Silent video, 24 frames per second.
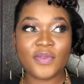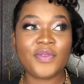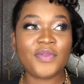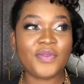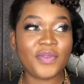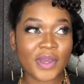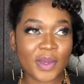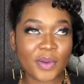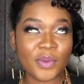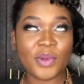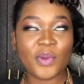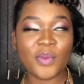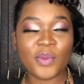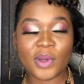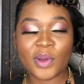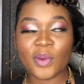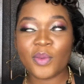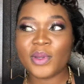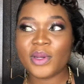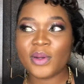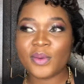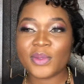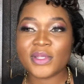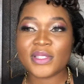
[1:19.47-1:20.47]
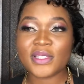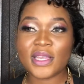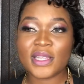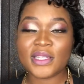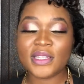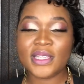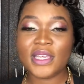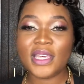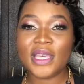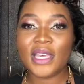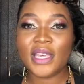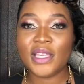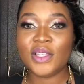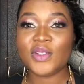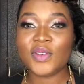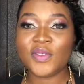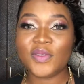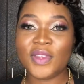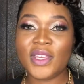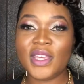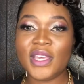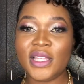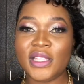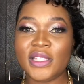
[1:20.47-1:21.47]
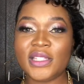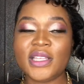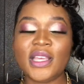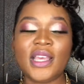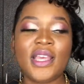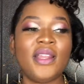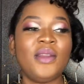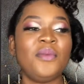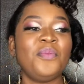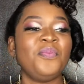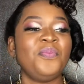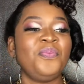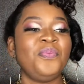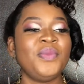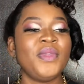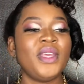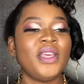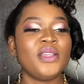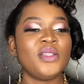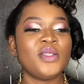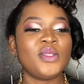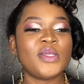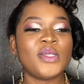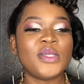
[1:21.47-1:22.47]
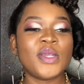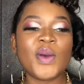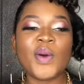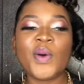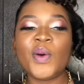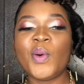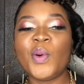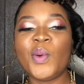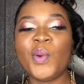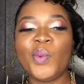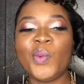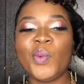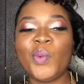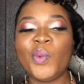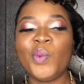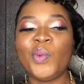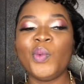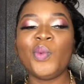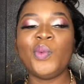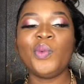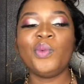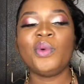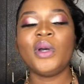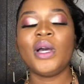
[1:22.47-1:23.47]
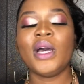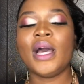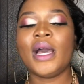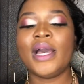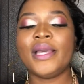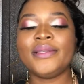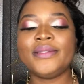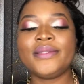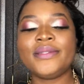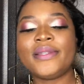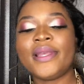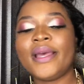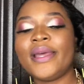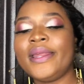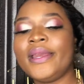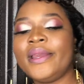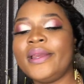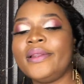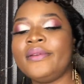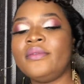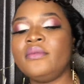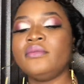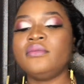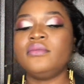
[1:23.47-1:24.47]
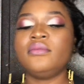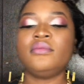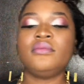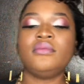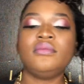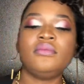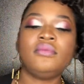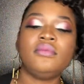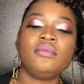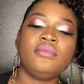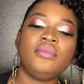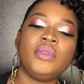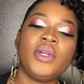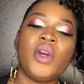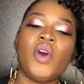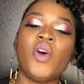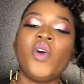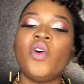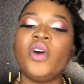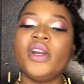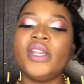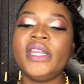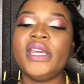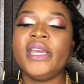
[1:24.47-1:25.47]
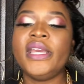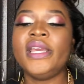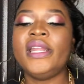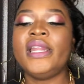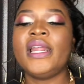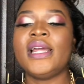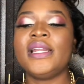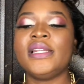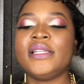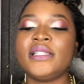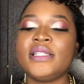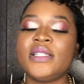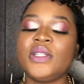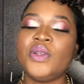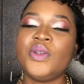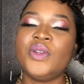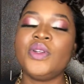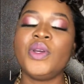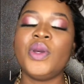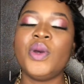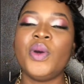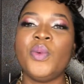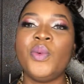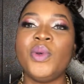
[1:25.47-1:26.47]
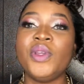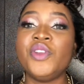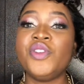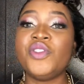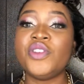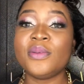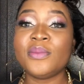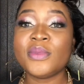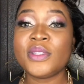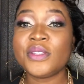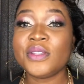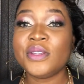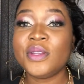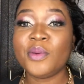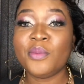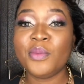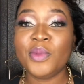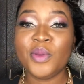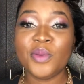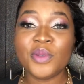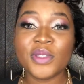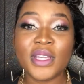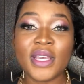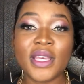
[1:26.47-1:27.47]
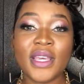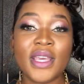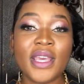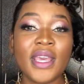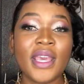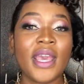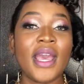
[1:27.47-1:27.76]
very well when I was at the age of 18. So I started recording at the studio with Dream Studio Music.